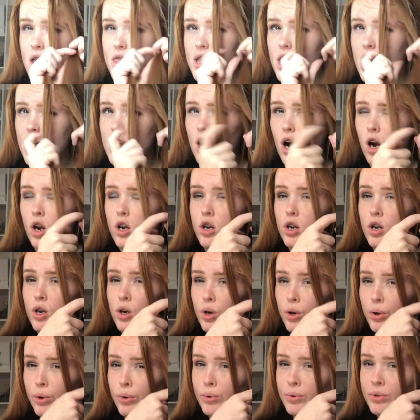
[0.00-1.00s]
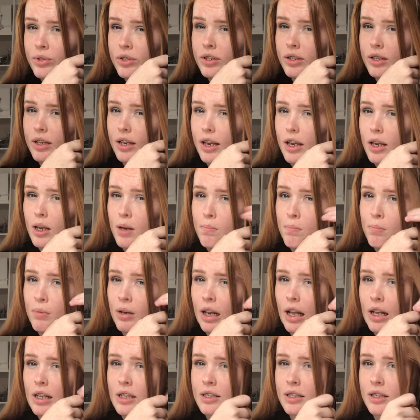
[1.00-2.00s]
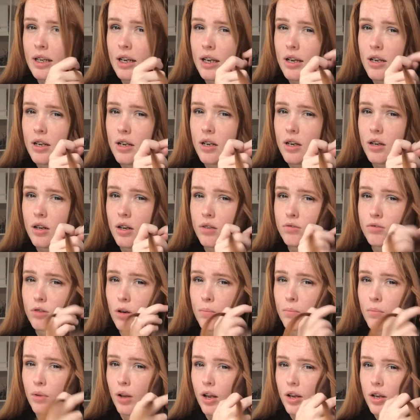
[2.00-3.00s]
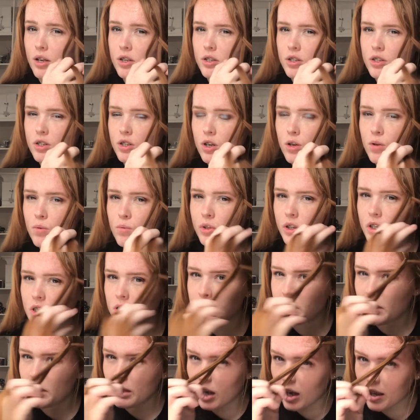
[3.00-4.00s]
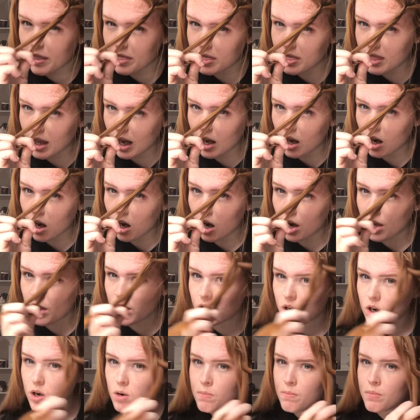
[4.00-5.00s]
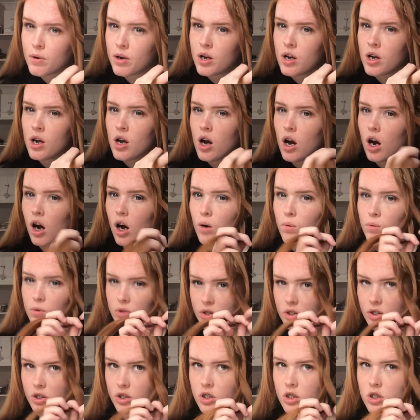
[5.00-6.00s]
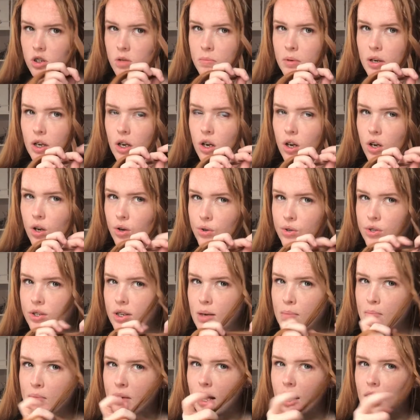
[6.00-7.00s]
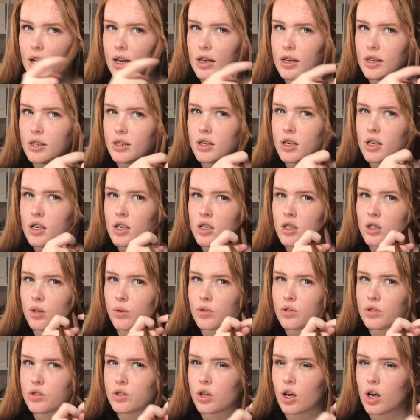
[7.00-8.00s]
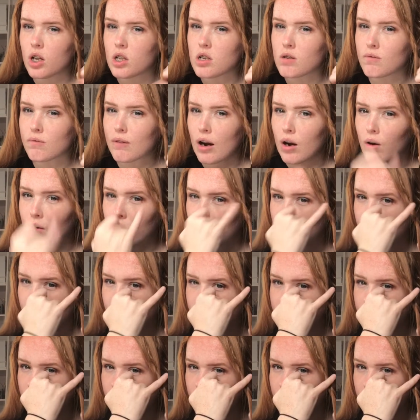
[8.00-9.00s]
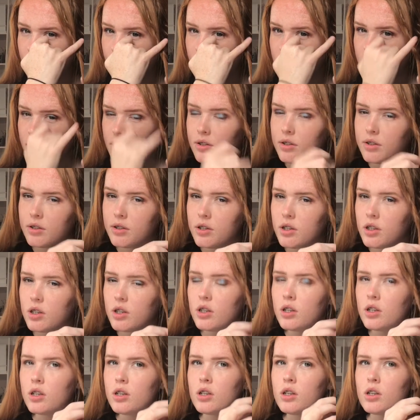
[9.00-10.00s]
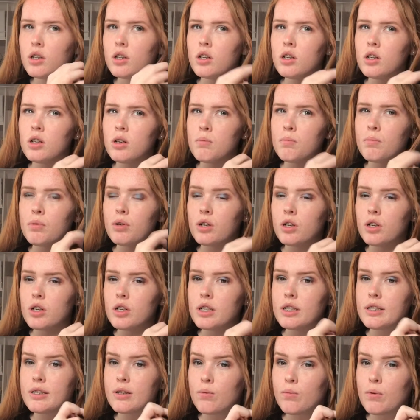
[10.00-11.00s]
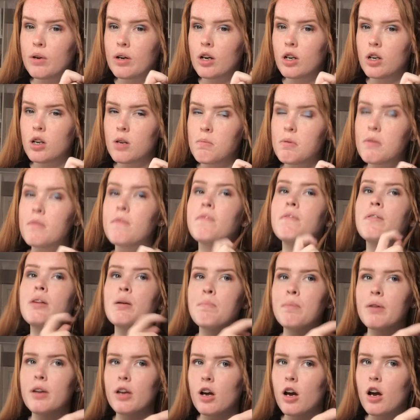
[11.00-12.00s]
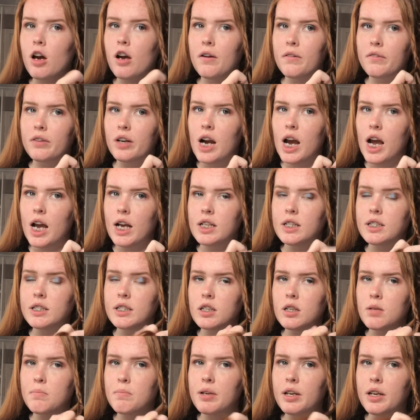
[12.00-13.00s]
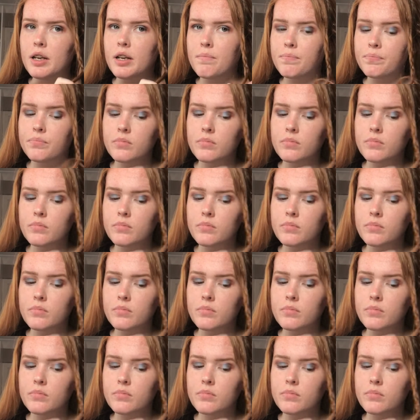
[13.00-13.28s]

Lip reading: then I loosely plait it from like, because I don't want it to be like that high up. I want it just to be loosely plaited so it starts around like here, because we're going to be flipping it over our heads in a minute.